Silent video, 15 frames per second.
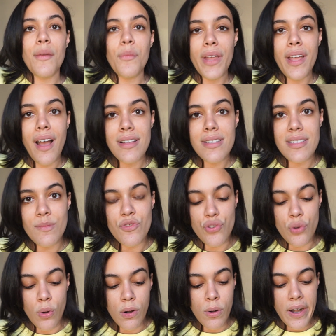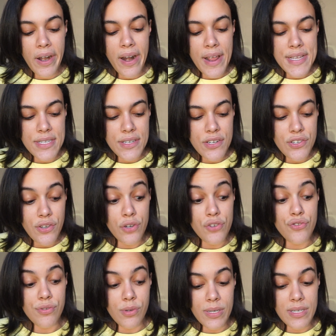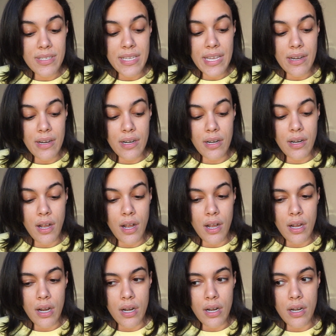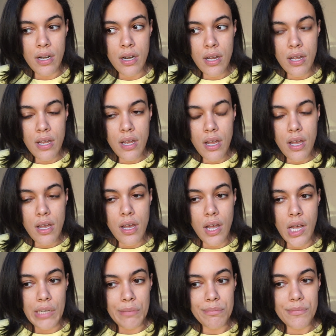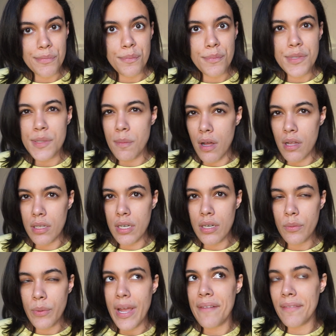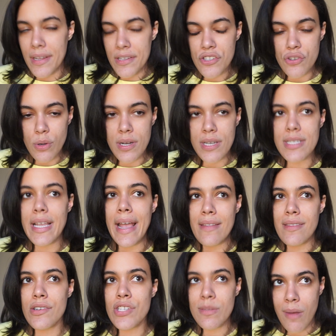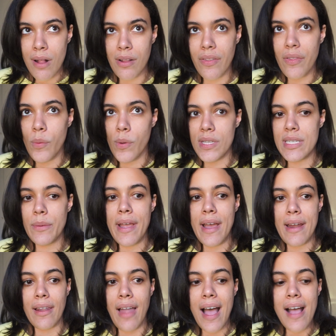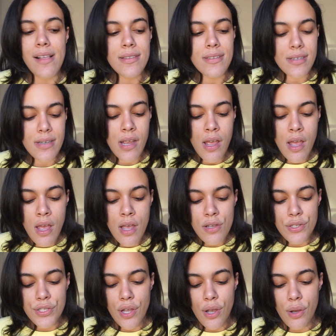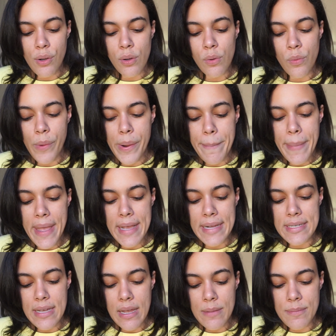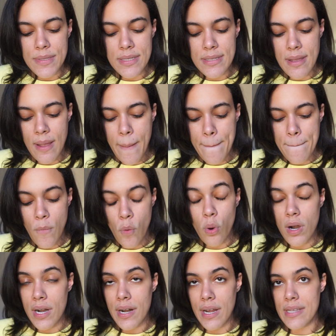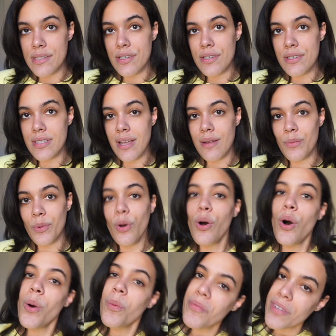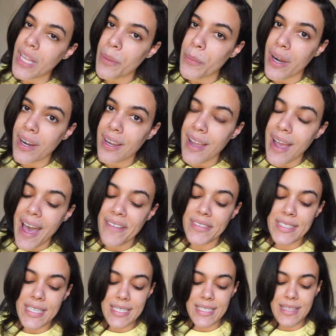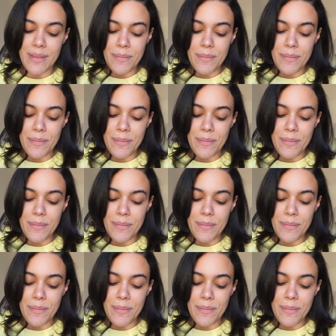we got some drawer organizers. Our drawers here are smaller. We have less drawers, and they're smaller than the ones that we had last. So we picked up some organizers that will hopefully work. I haven't tested them